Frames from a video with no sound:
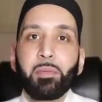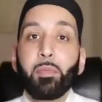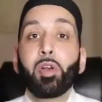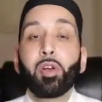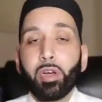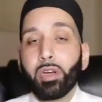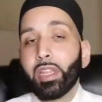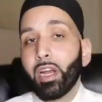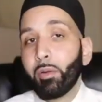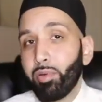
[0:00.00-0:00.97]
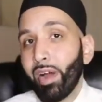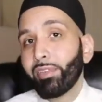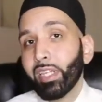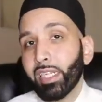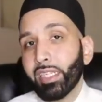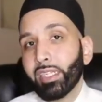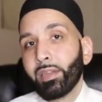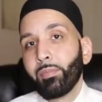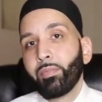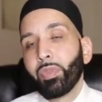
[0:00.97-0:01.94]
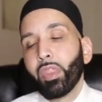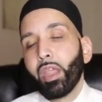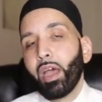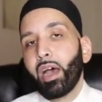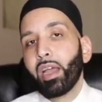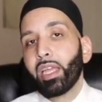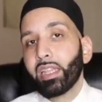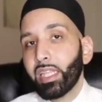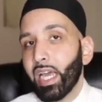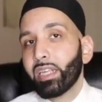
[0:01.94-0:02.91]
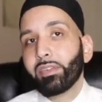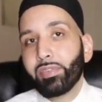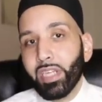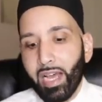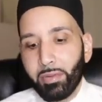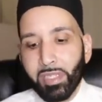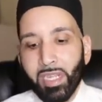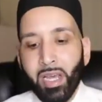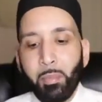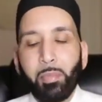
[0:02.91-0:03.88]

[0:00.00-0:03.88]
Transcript: and murder that are prevalent uh, in the end of times.